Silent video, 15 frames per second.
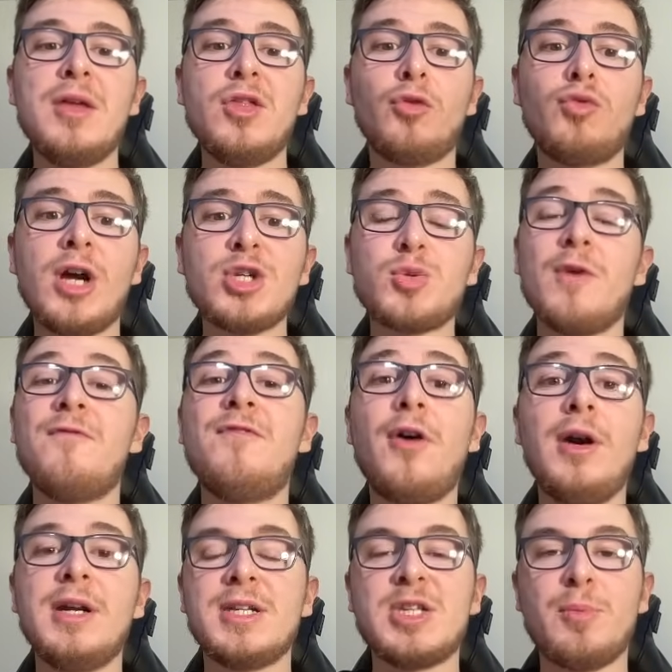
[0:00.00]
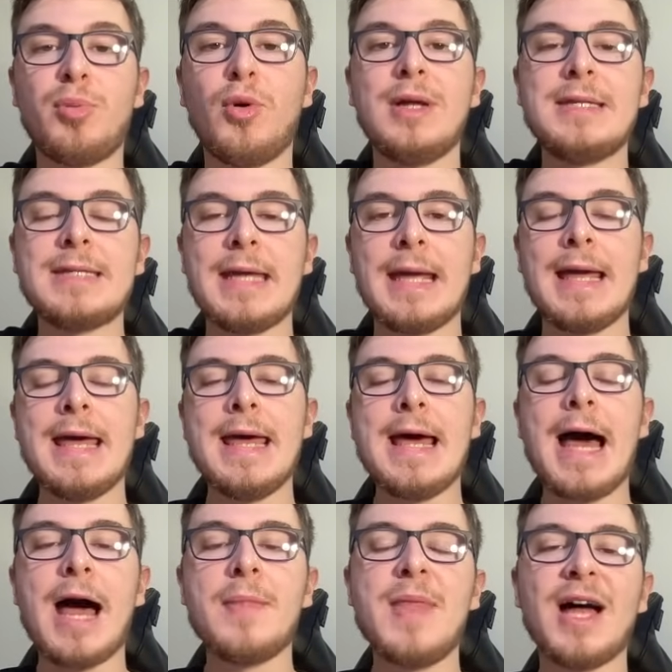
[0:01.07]
The rest were very disappointing,
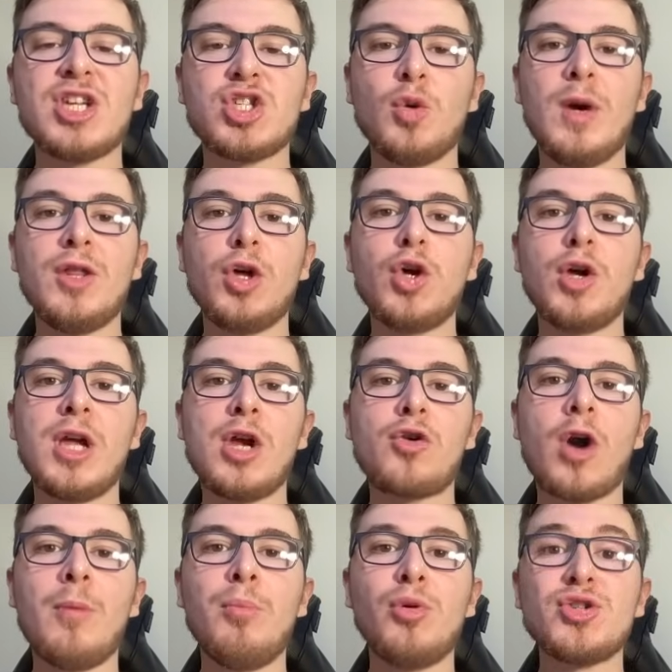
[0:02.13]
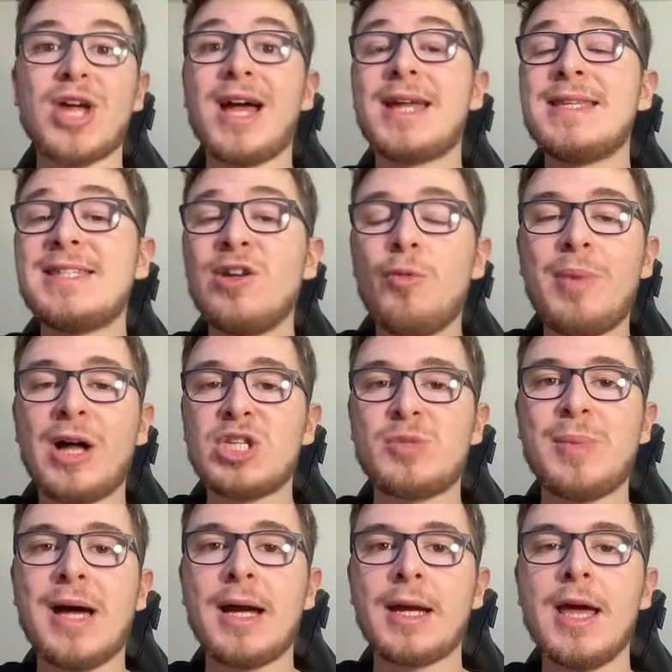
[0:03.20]
and that's the way the cookie crumbles. I can still bounce
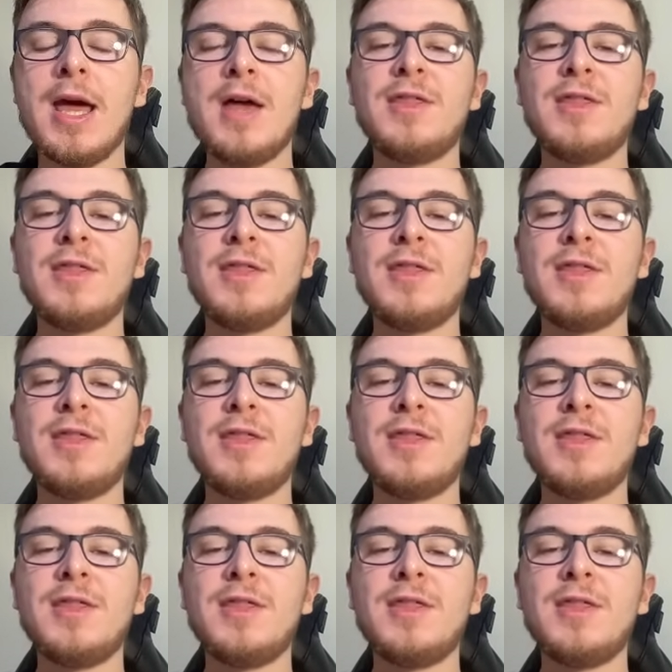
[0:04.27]
back.